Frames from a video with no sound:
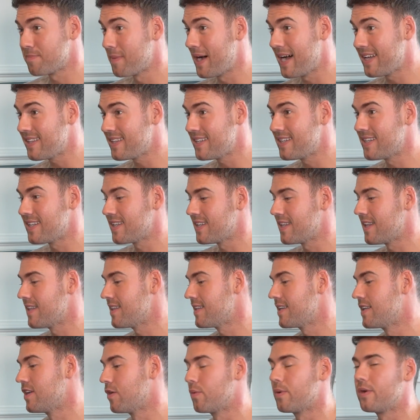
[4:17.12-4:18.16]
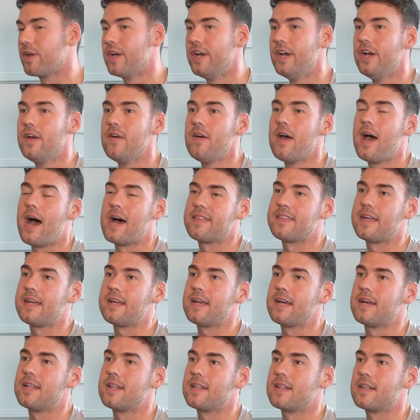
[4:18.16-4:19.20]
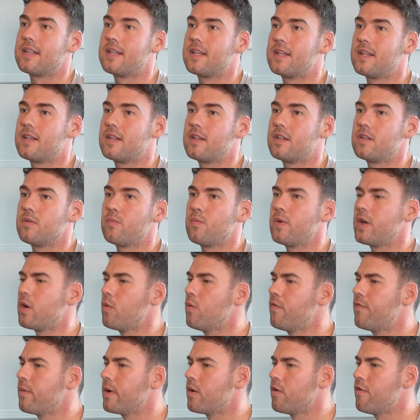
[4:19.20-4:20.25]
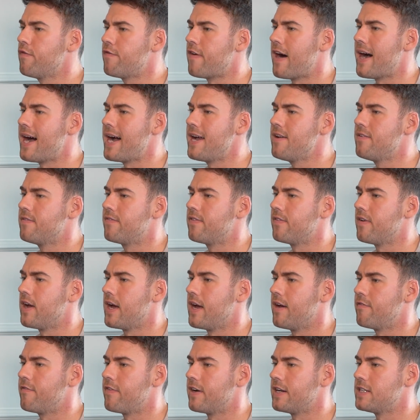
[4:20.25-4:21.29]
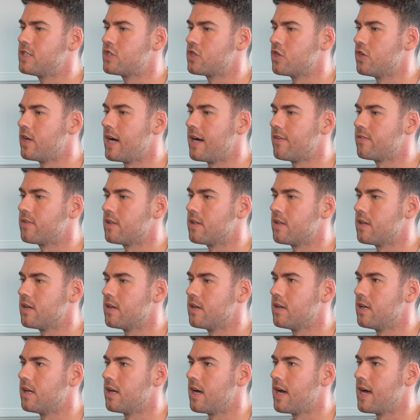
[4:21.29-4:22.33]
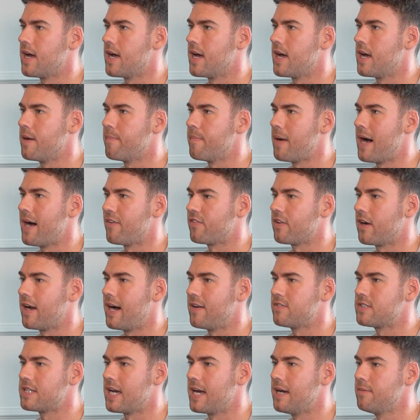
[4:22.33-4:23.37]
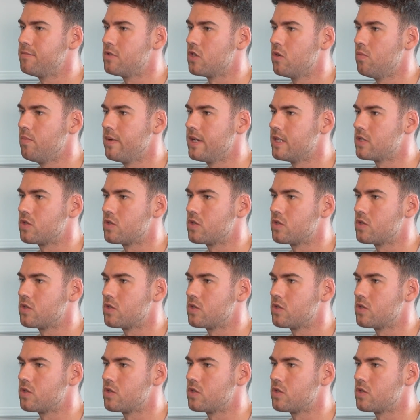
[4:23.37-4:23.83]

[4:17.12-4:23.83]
mad that, you know, I think we go 5 very soon after the after half time, don't we?